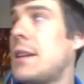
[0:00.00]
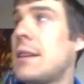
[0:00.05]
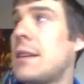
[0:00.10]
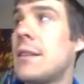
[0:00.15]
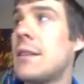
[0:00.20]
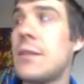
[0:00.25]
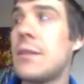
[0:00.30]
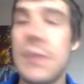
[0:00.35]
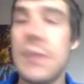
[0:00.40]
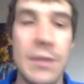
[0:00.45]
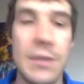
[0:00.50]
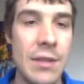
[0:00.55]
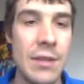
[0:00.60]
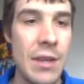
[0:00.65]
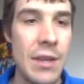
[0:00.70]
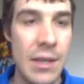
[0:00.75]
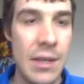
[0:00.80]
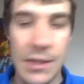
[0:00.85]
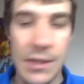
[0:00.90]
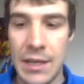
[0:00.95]
are just
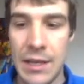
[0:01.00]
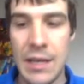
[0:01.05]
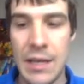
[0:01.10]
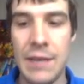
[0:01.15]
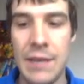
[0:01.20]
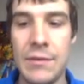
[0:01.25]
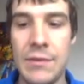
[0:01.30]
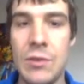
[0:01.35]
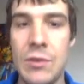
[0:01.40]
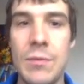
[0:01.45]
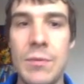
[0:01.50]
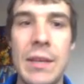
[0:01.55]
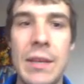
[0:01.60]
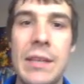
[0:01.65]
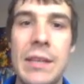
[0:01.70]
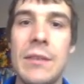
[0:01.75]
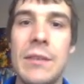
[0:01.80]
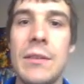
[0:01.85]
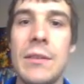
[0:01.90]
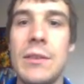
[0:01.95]
things that have too
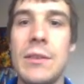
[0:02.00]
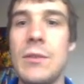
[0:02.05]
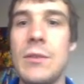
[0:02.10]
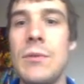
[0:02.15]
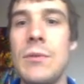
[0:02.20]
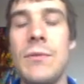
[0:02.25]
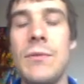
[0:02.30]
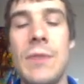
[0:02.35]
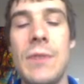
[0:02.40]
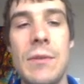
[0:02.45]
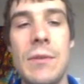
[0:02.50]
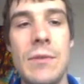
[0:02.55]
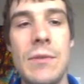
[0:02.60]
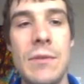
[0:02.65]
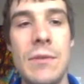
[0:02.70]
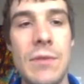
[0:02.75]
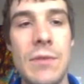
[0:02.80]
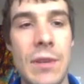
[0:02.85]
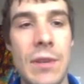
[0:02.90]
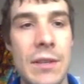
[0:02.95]
many or too few
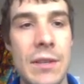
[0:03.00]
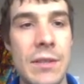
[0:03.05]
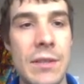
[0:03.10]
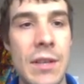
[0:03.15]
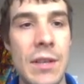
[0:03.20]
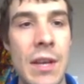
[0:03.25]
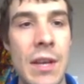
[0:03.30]
neutrons.